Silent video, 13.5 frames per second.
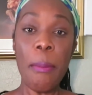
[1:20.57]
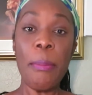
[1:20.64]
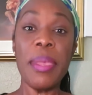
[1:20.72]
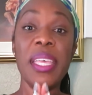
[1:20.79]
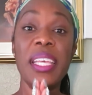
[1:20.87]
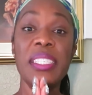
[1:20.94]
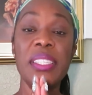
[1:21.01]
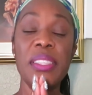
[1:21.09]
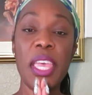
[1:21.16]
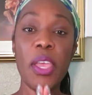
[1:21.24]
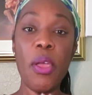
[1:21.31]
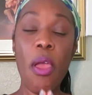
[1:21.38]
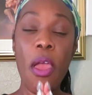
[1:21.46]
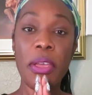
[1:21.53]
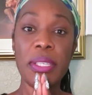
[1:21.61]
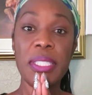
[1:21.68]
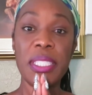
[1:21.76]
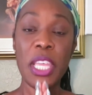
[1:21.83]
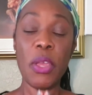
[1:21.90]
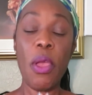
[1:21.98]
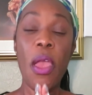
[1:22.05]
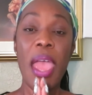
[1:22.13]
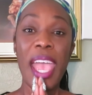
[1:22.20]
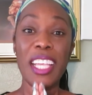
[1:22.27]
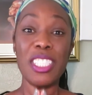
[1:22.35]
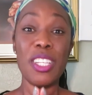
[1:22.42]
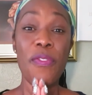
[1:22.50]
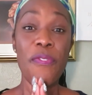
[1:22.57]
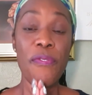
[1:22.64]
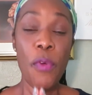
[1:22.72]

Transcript: because there are actually